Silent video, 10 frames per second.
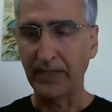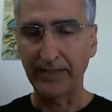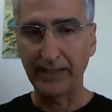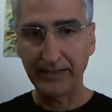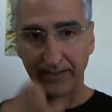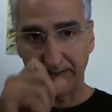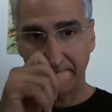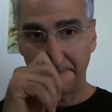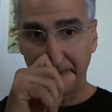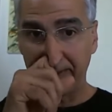It's a
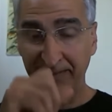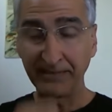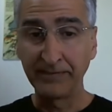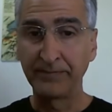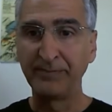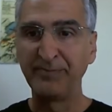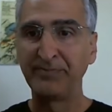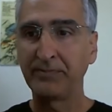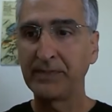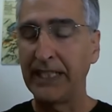sealed bearing,
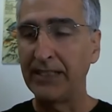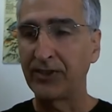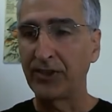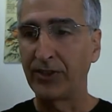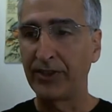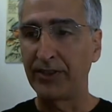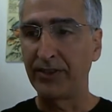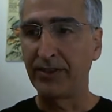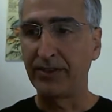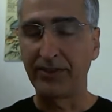and so
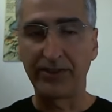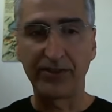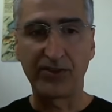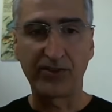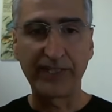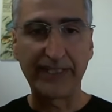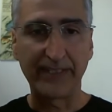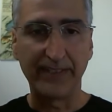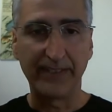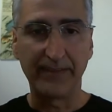there is grease
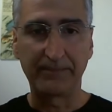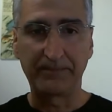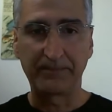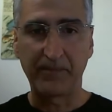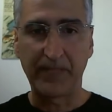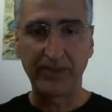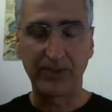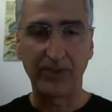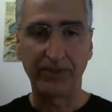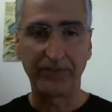in there. And
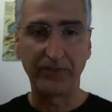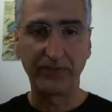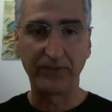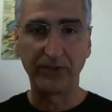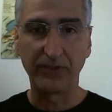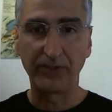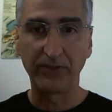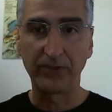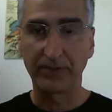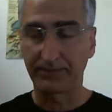so if you've
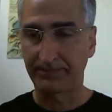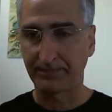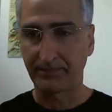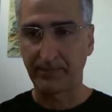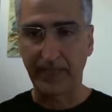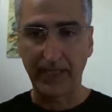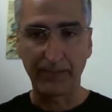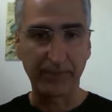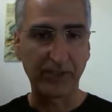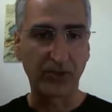used high
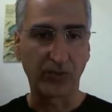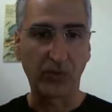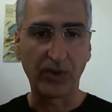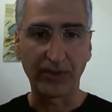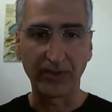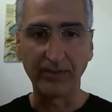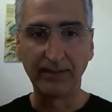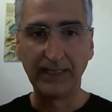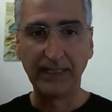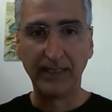pressure water
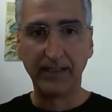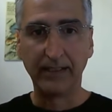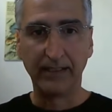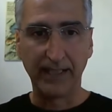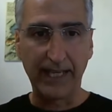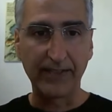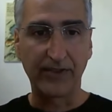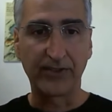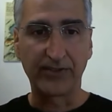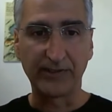at
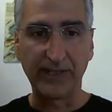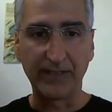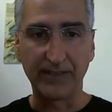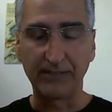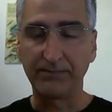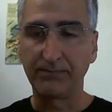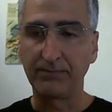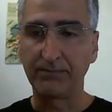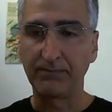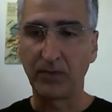your derailleur,
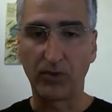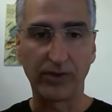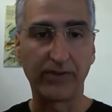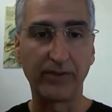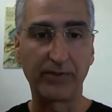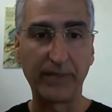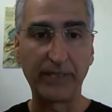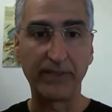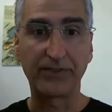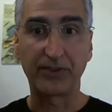or if those
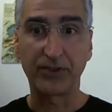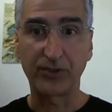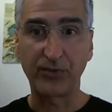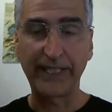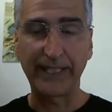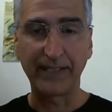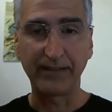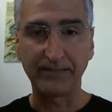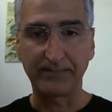bearings are squeaking,